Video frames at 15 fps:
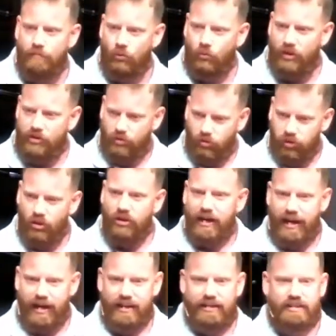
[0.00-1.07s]
But when you look
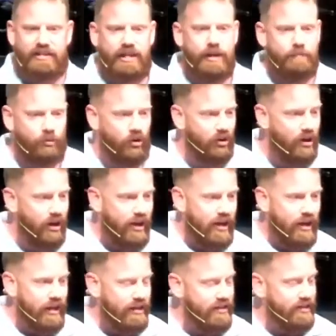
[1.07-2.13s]
at it deeper,
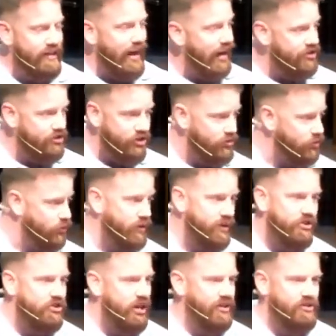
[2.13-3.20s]
it's not just a
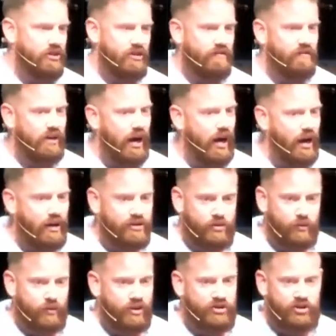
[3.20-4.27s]
rejection of God, it's
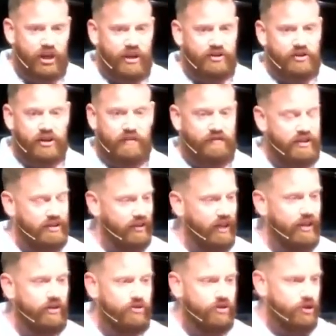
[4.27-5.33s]
a rejection of his
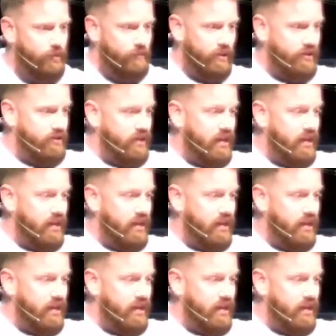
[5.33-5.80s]
leadership, his,